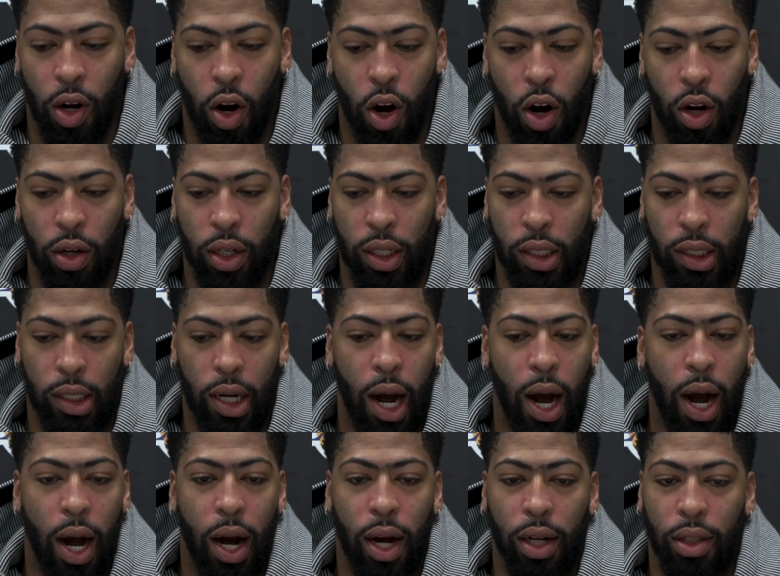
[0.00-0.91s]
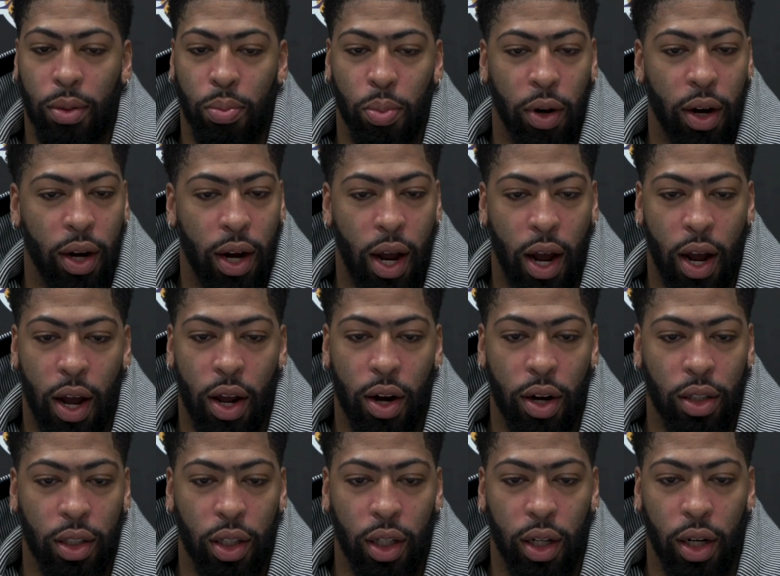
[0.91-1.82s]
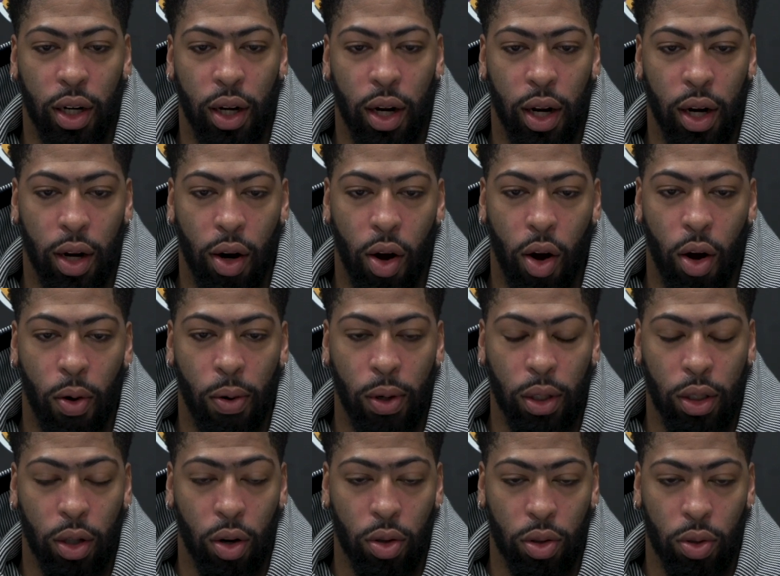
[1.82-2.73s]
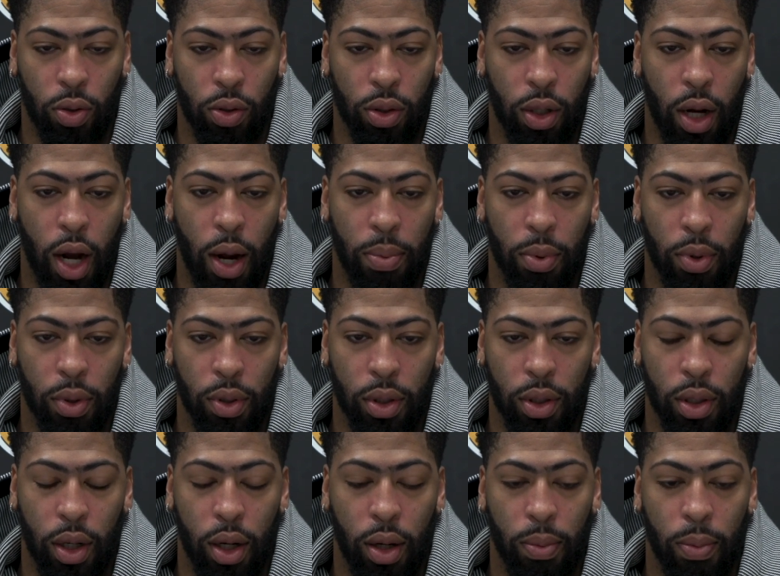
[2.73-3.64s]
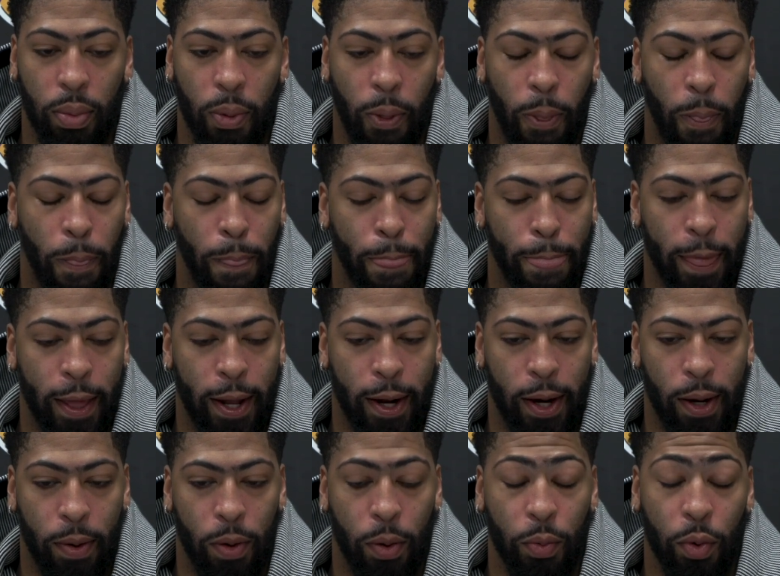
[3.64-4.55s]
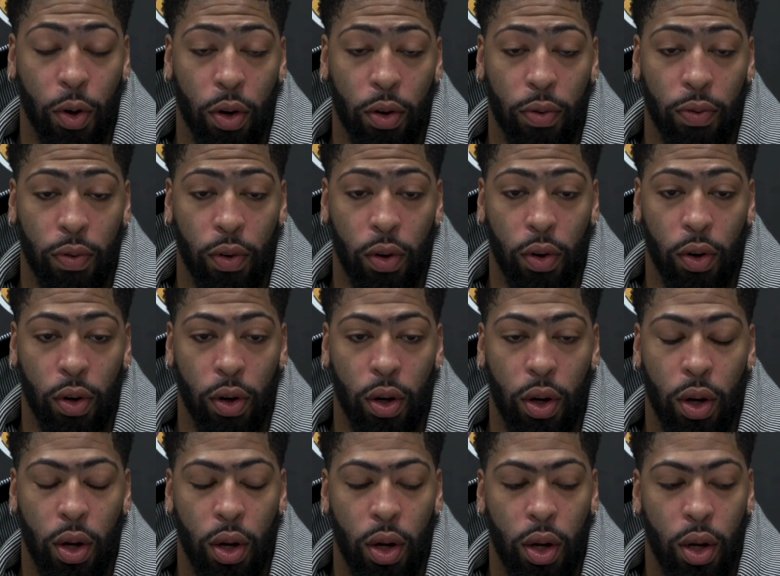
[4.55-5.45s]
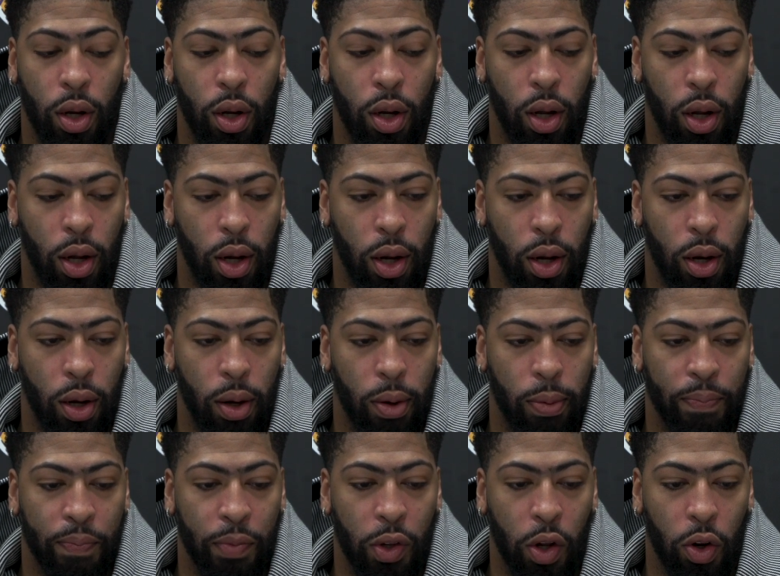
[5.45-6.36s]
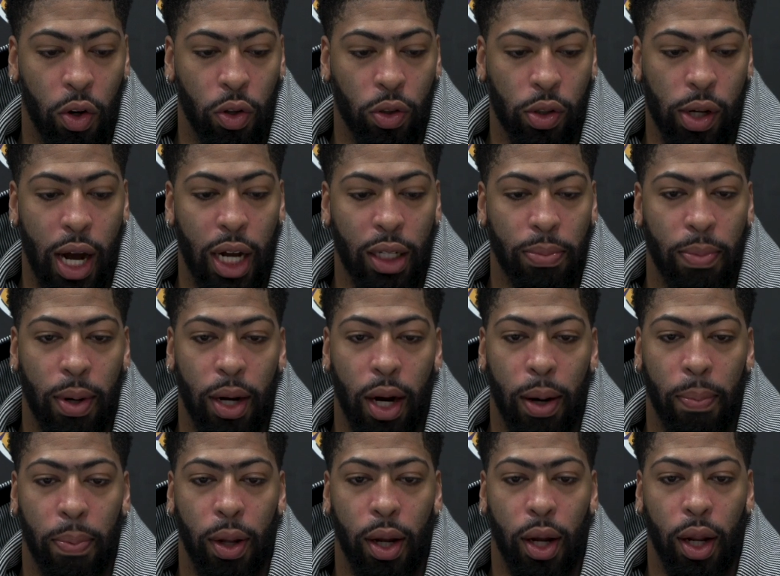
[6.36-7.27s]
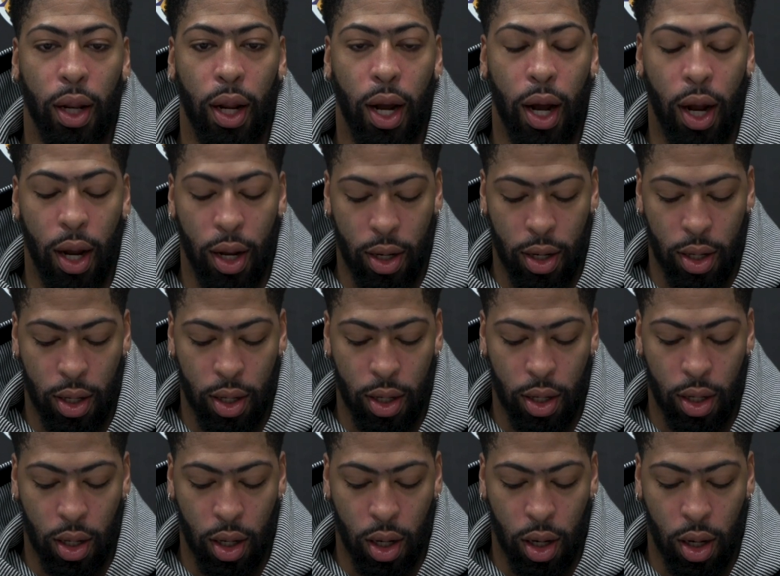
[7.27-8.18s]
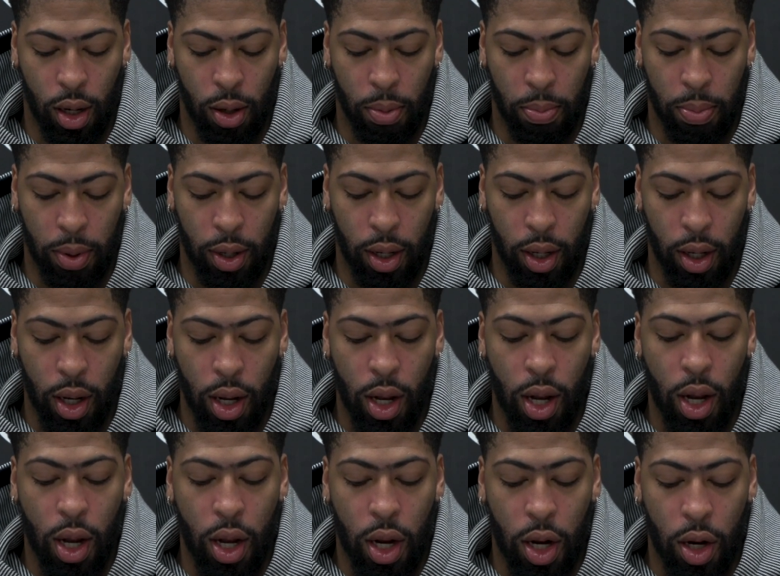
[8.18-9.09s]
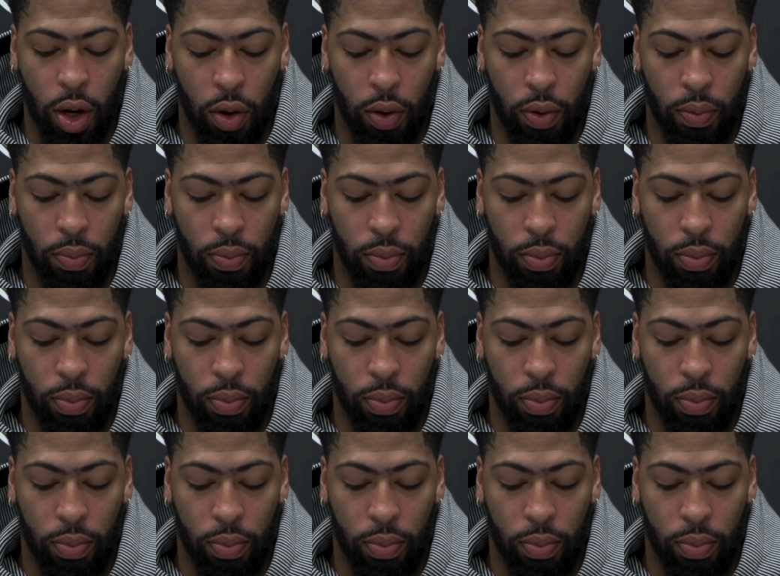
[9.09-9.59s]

all these guys bring that energy and always talking to us, hyping us up uh, when we're on the floor. Um, you know, those guys might not play a lot, um, but you know,